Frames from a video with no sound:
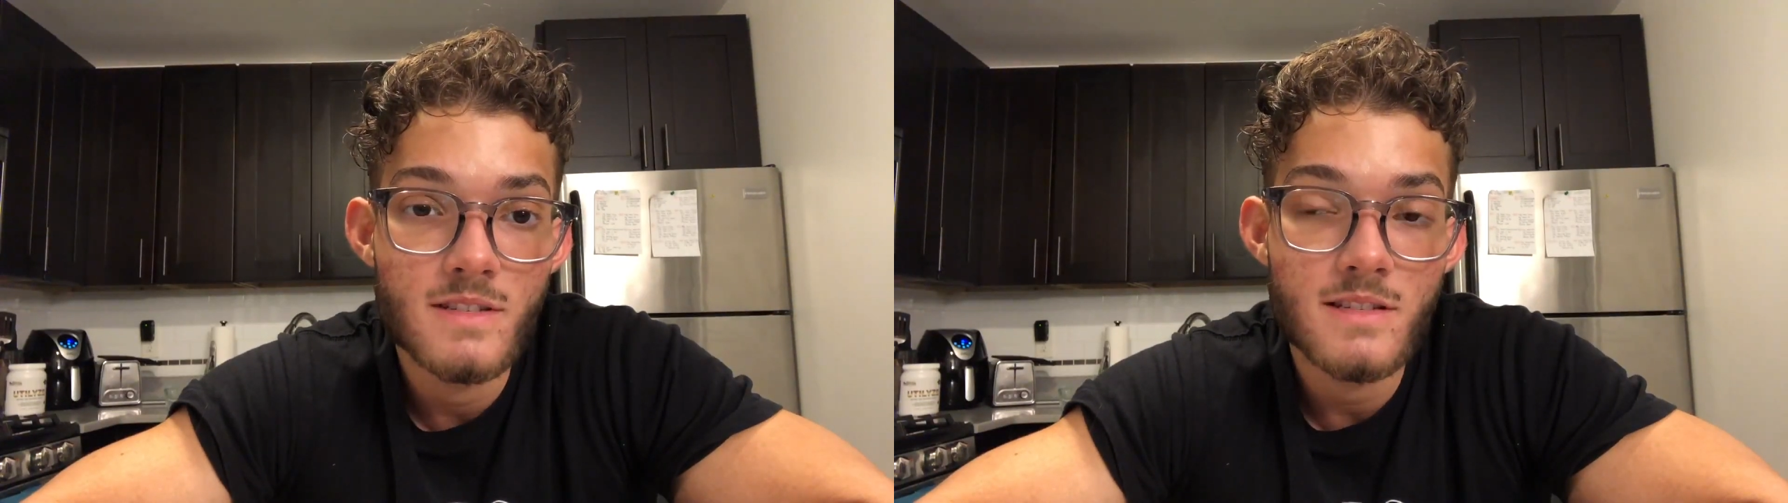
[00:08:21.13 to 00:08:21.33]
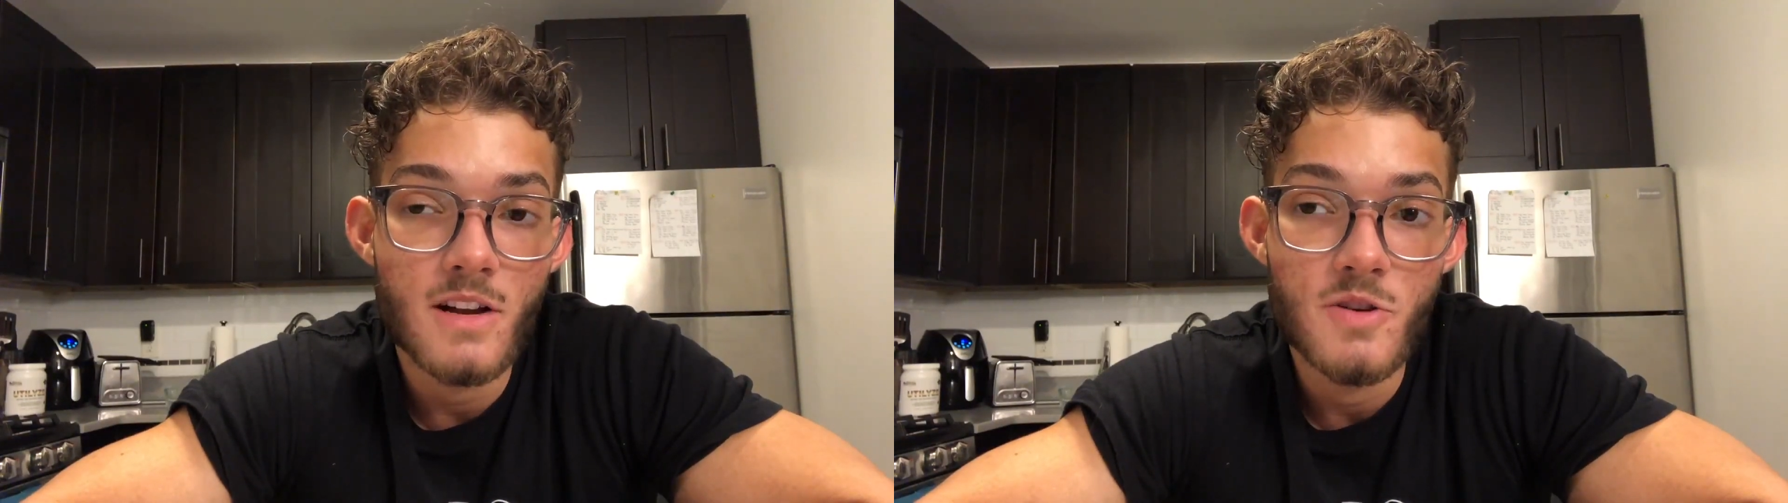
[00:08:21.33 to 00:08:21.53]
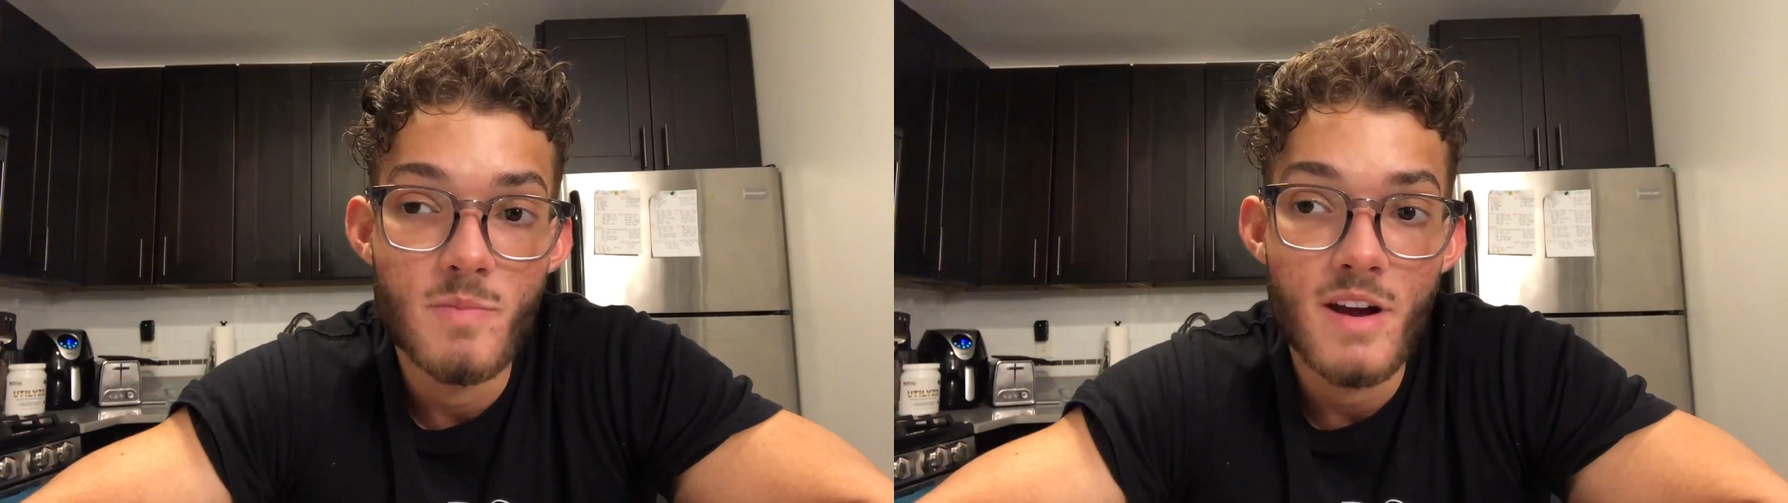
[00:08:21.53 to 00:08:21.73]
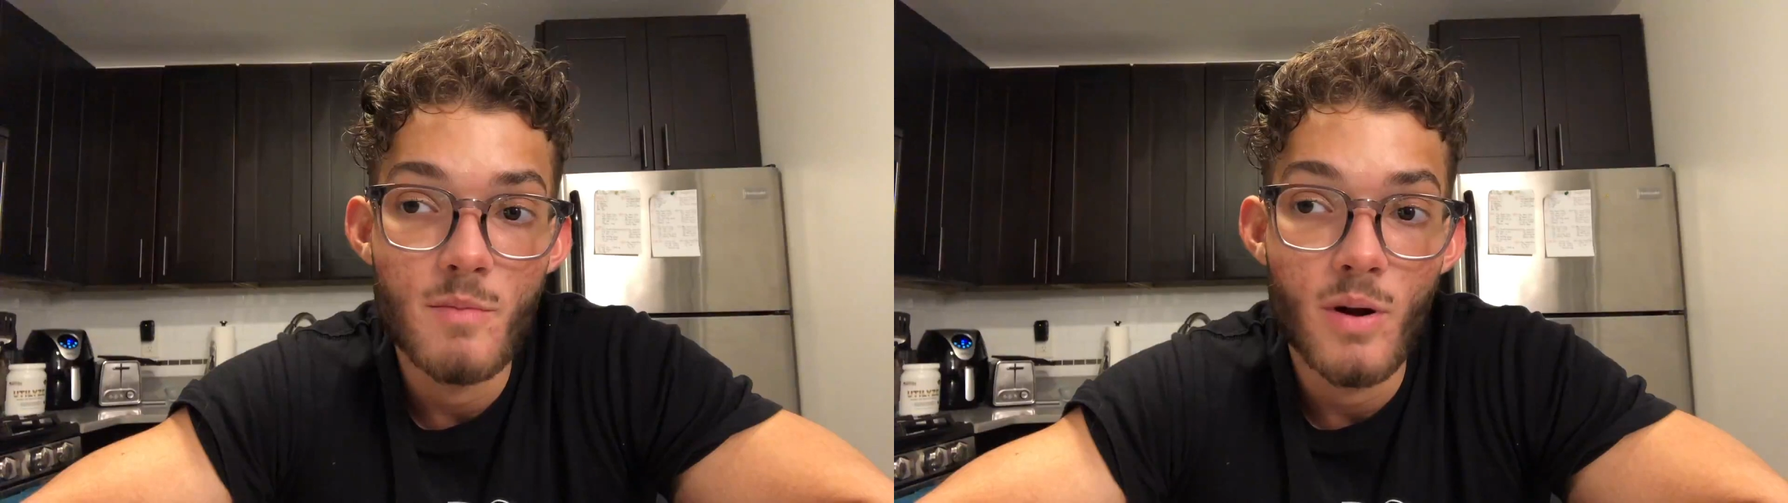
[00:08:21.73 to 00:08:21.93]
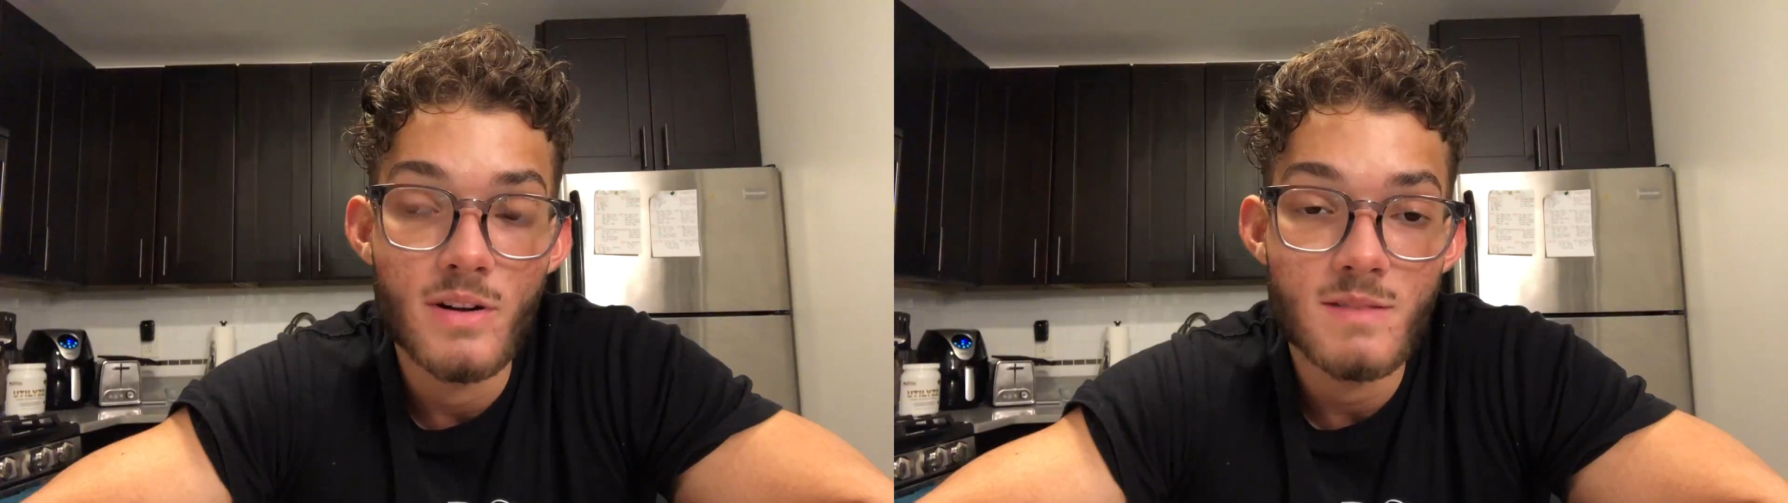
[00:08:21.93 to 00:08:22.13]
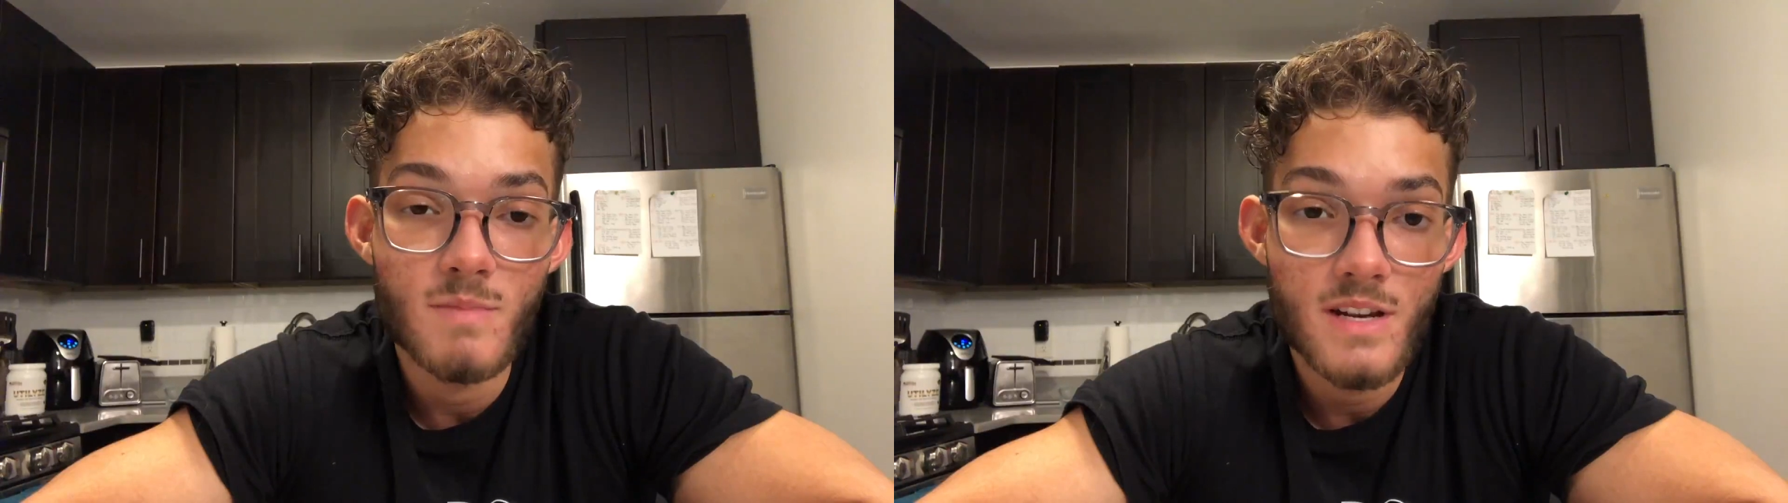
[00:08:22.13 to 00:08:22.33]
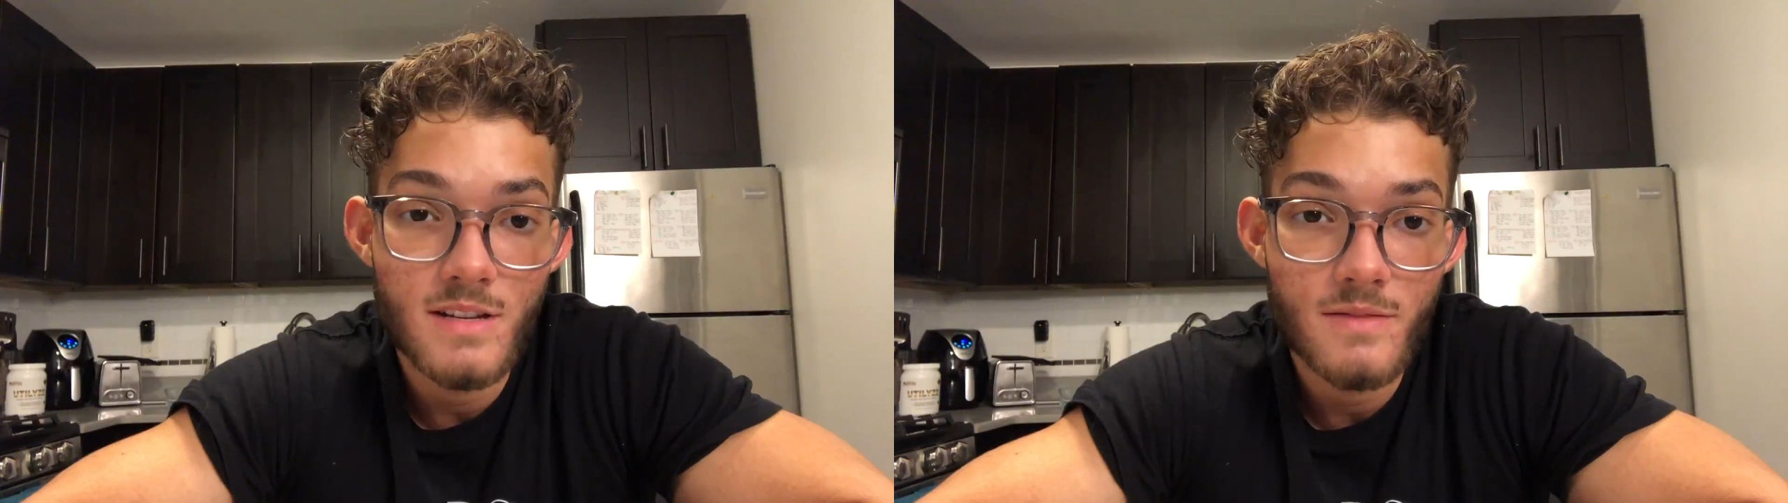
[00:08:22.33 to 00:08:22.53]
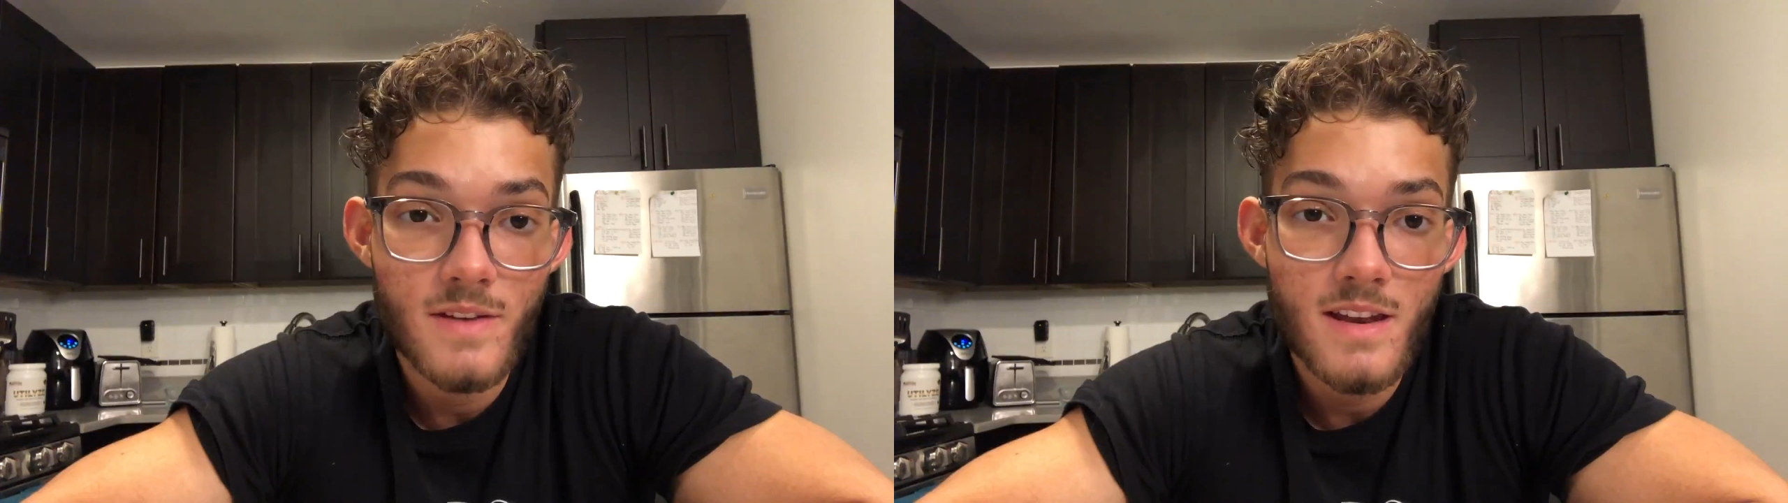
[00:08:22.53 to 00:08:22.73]
such a better person
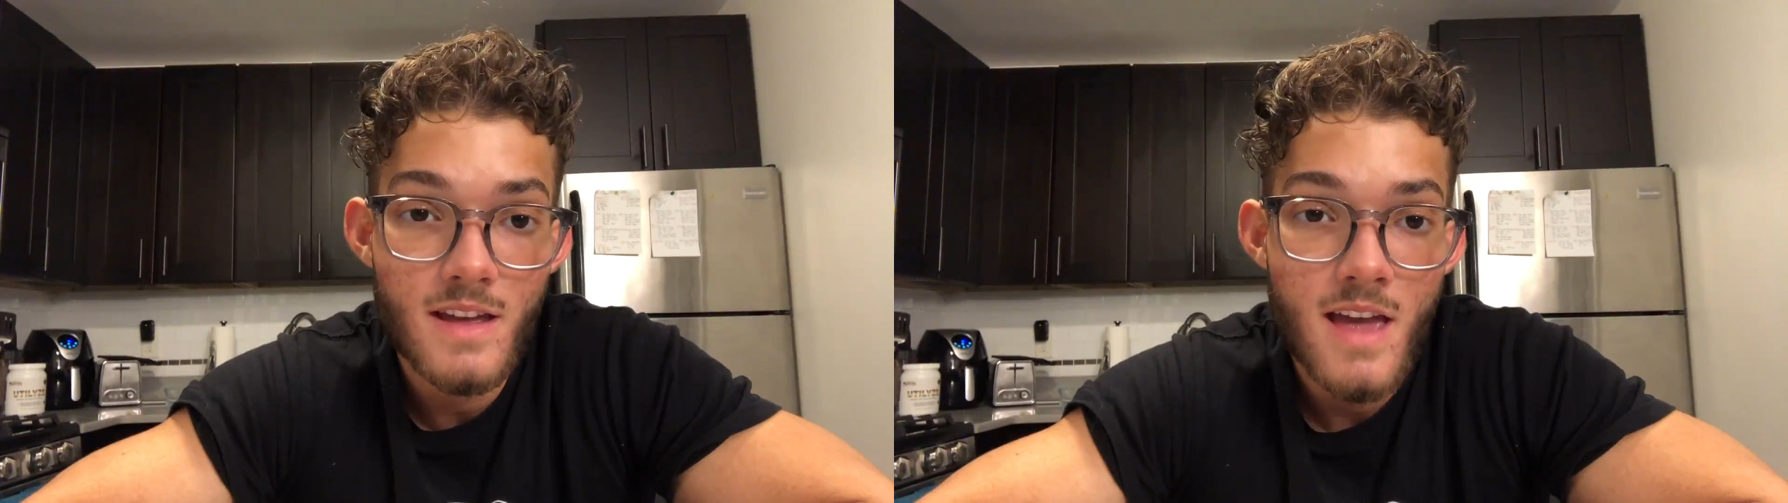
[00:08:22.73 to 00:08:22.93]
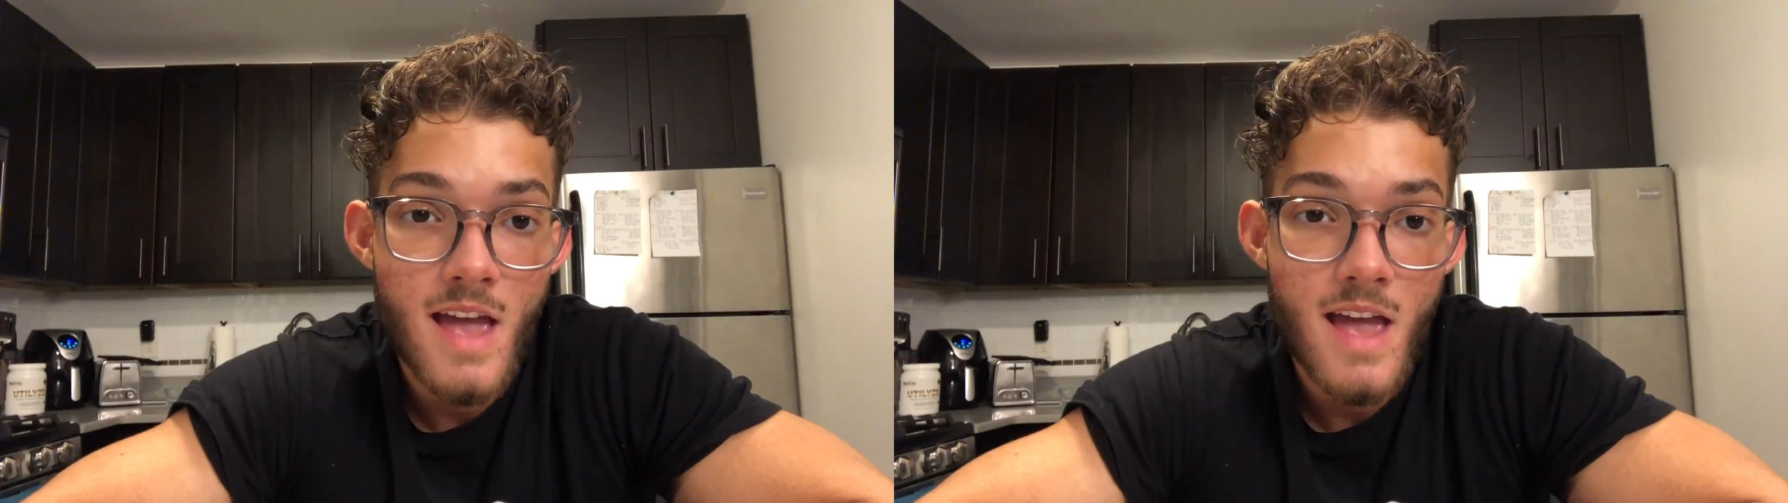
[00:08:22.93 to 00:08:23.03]
because of it,